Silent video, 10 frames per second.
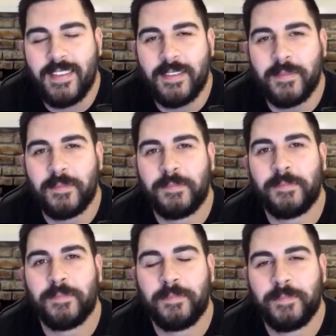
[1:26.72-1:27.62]

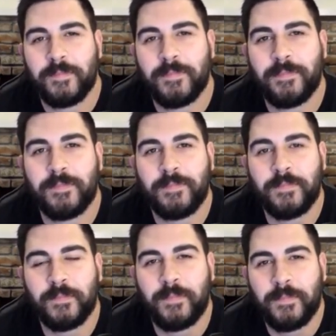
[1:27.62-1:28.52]

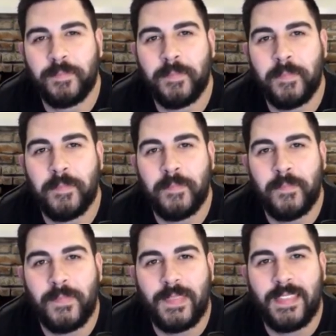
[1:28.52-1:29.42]

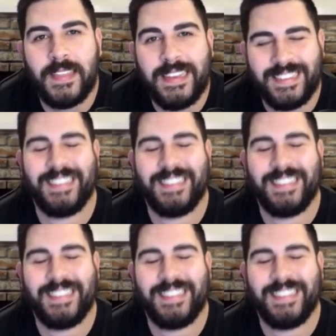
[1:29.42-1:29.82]
[no speech]